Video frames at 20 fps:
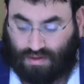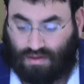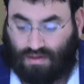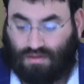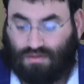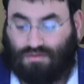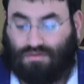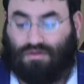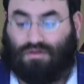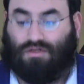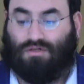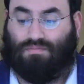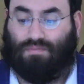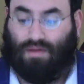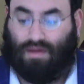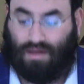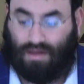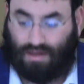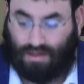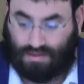So he
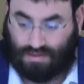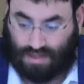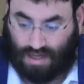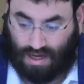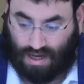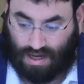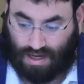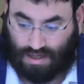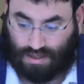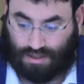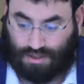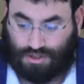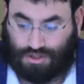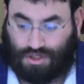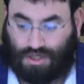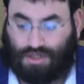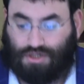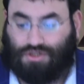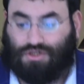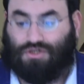explains,
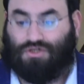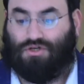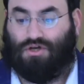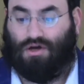Kisheishes